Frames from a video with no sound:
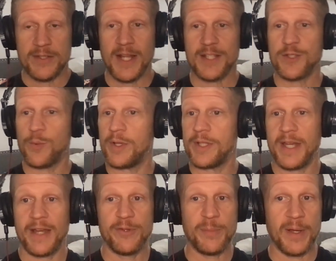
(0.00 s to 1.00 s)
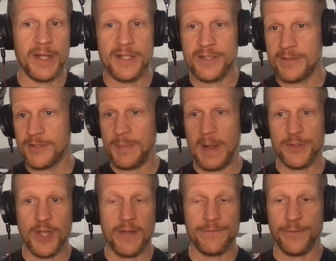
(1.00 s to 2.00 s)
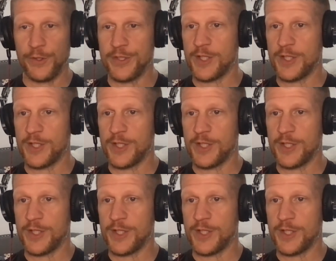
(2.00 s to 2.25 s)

That's the one that everybody spouts off first.